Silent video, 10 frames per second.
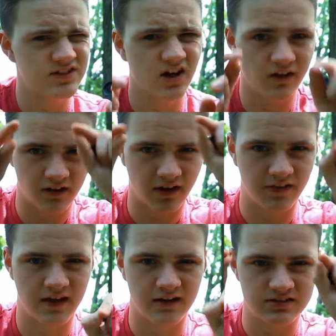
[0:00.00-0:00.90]
of tell
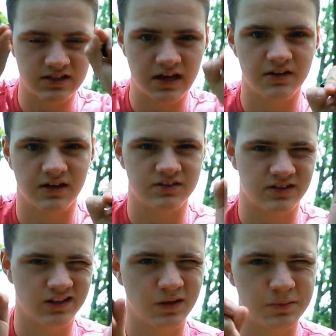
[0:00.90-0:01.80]
on the outside, there's
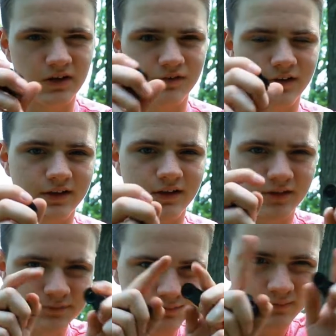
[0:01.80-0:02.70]
a little bit of like
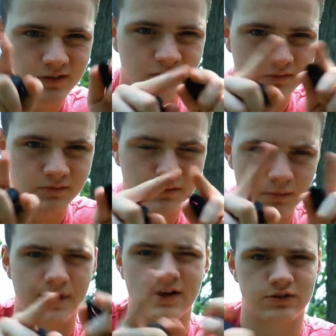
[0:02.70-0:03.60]
a
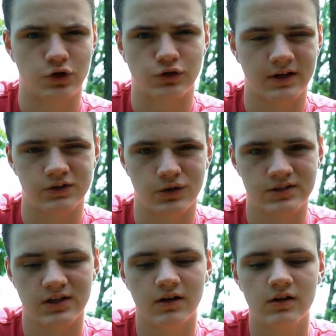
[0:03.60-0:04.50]
black circle, I guess you
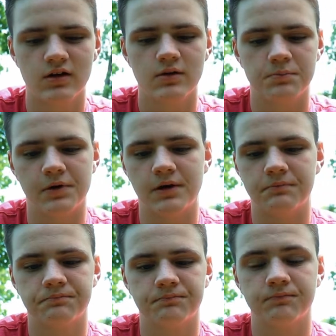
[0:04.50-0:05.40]
could say. But
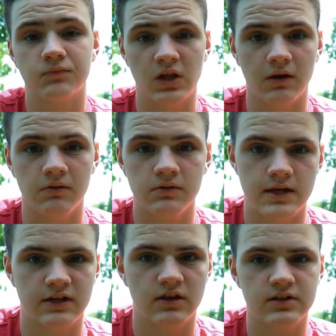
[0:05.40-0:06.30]
yeah,
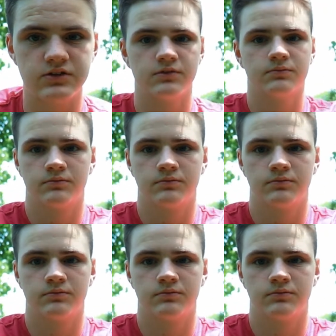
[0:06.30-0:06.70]
next lens.